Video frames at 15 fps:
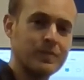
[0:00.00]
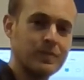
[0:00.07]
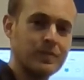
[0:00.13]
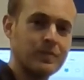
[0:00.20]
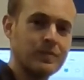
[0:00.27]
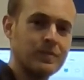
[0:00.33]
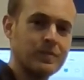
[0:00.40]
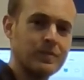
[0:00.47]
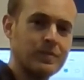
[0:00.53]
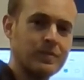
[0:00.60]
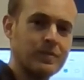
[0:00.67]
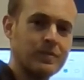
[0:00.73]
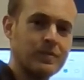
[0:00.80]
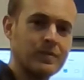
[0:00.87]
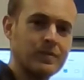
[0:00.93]

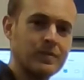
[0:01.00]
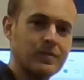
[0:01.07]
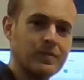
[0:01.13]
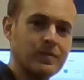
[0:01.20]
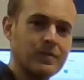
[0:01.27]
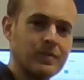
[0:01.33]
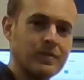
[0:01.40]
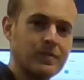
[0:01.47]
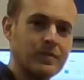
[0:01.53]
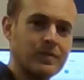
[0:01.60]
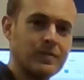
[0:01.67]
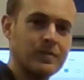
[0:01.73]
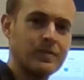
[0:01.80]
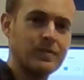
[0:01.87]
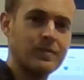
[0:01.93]

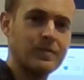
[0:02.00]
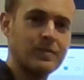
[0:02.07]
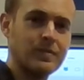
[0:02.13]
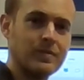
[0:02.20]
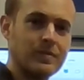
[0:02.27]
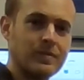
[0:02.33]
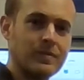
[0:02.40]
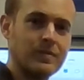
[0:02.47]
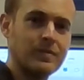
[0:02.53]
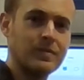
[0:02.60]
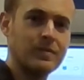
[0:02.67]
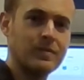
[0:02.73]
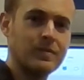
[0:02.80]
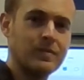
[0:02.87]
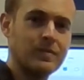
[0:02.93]

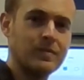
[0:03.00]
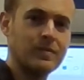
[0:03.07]
Nothing is said.